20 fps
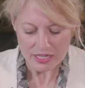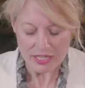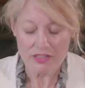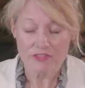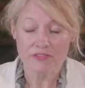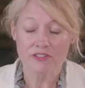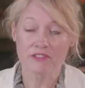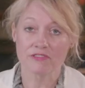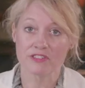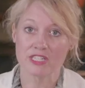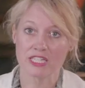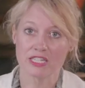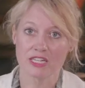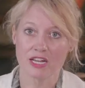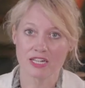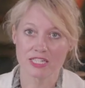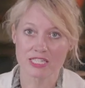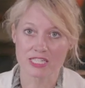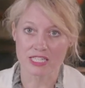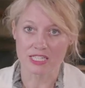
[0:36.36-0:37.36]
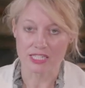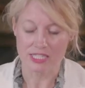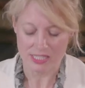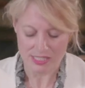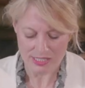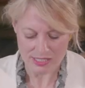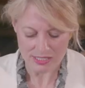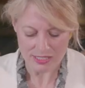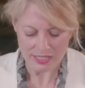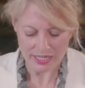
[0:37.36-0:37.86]
In the
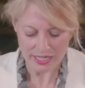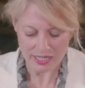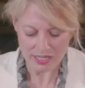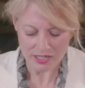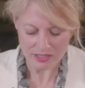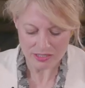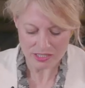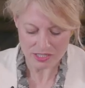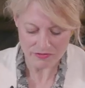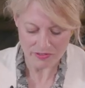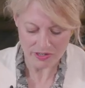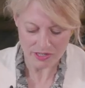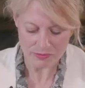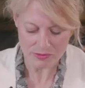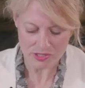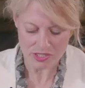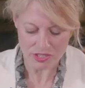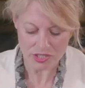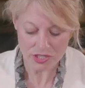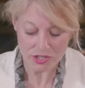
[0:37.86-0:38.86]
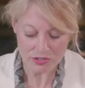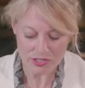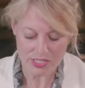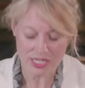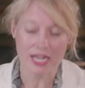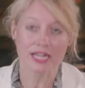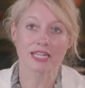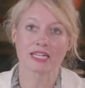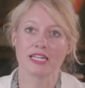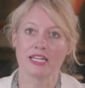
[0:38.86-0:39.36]
1590s, Hilliard developed a new
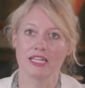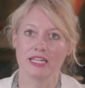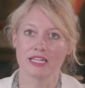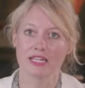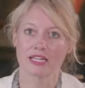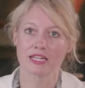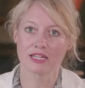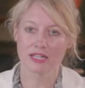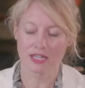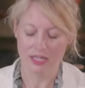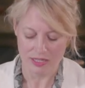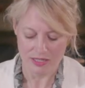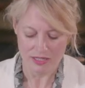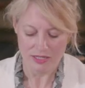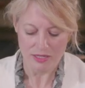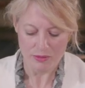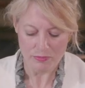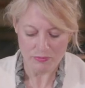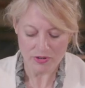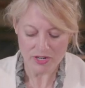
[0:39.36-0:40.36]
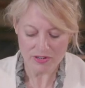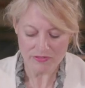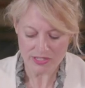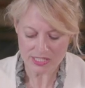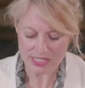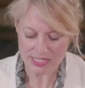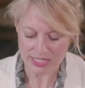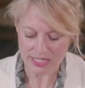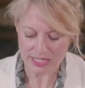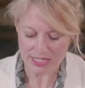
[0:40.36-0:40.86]
technique.
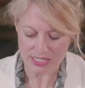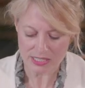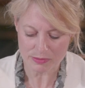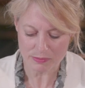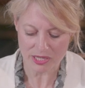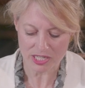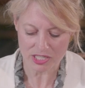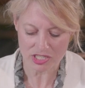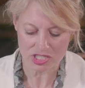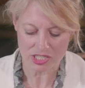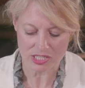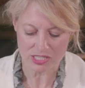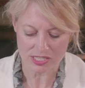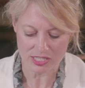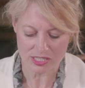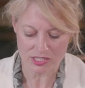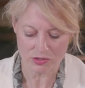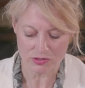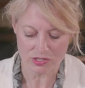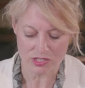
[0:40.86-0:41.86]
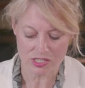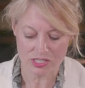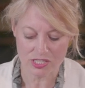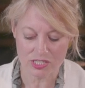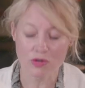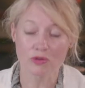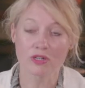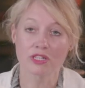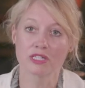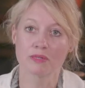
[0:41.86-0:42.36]
Previously, his miniatures had got a
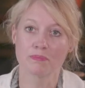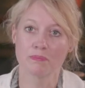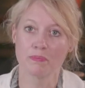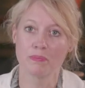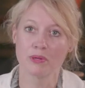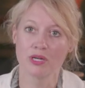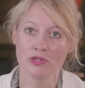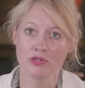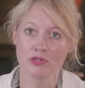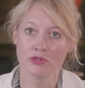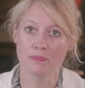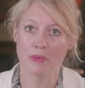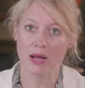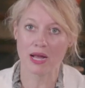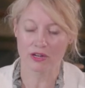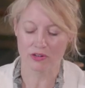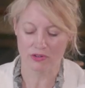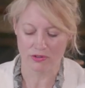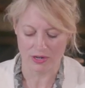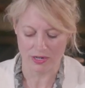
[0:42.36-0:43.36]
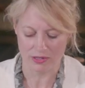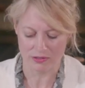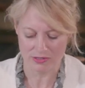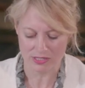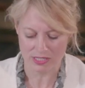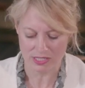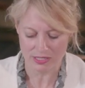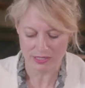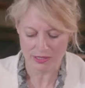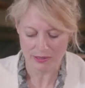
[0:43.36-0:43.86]
solid blue background.